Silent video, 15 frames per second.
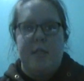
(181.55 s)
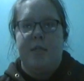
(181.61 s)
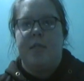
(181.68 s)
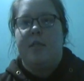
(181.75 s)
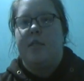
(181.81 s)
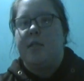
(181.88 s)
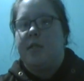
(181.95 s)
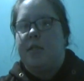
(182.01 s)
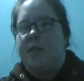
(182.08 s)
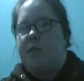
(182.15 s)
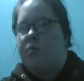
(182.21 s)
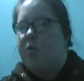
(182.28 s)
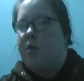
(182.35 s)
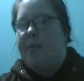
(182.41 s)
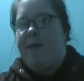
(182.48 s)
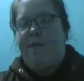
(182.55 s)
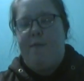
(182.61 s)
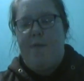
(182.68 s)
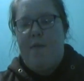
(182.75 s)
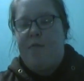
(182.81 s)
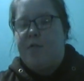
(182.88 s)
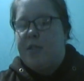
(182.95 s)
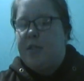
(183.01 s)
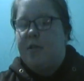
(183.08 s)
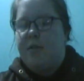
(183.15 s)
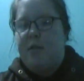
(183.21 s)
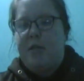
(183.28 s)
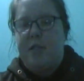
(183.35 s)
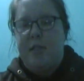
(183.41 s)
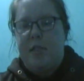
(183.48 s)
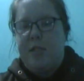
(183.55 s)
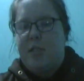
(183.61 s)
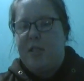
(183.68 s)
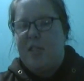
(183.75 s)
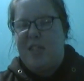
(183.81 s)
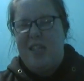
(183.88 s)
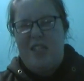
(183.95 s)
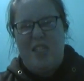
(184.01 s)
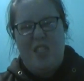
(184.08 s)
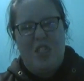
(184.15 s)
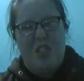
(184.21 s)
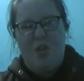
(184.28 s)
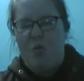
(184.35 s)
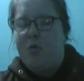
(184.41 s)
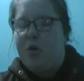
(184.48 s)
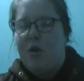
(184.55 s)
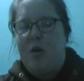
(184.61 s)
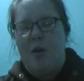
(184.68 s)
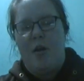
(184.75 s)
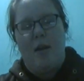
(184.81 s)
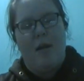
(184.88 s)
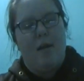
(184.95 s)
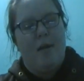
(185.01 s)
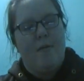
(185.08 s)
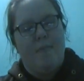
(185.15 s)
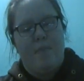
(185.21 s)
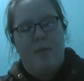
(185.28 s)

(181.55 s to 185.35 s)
this is one of my favorite series. It's so good.